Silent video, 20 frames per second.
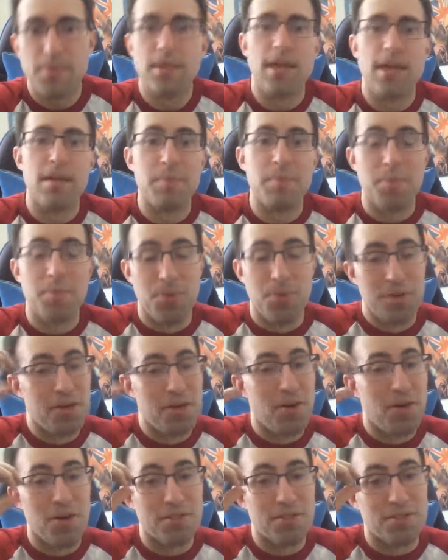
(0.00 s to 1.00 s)
And it'd be pretty
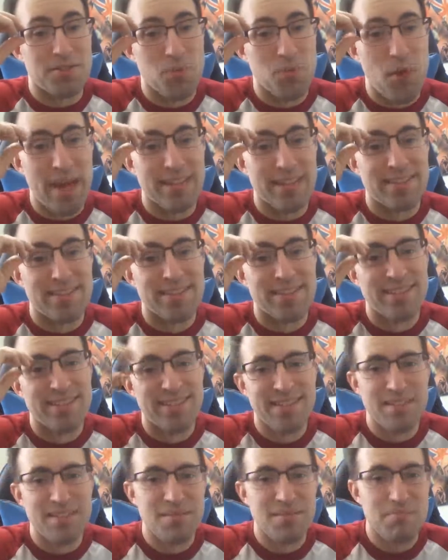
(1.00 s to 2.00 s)
hard to wait.
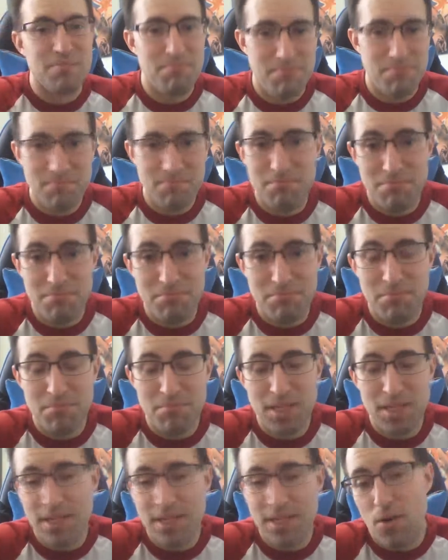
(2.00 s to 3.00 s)

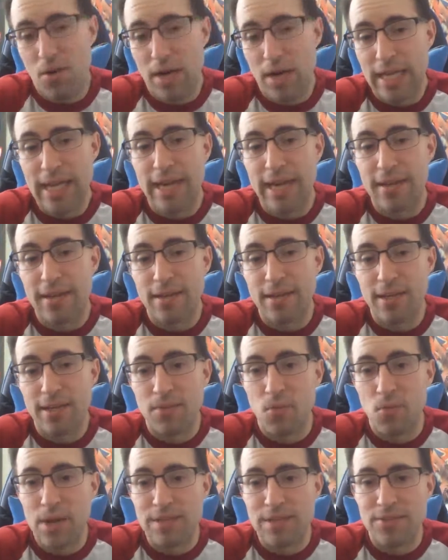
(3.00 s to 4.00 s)
But I know I can. I
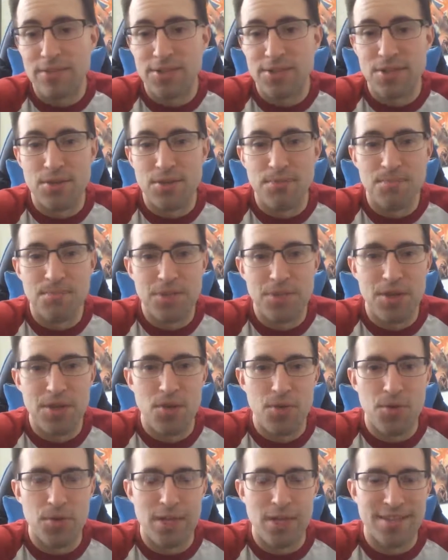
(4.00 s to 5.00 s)
can wait until,
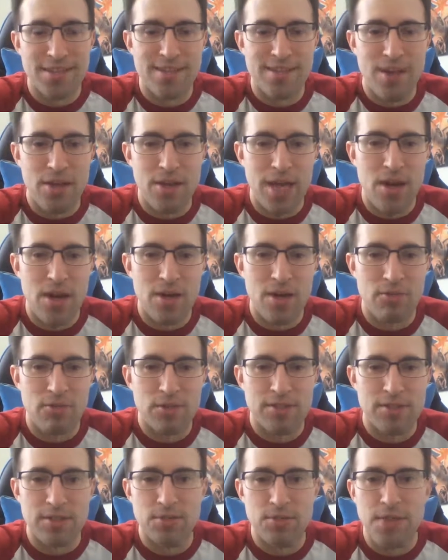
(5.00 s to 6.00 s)
they're not selling out
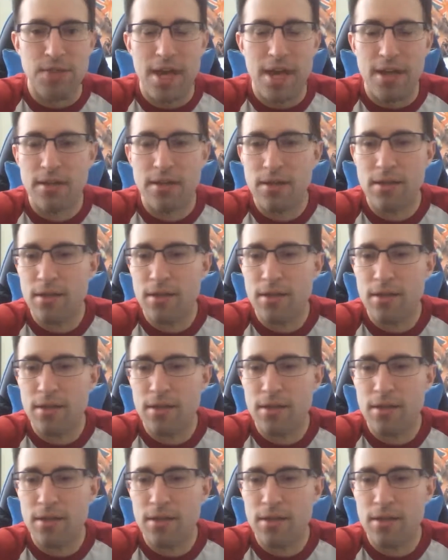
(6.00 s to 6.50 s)
every single day.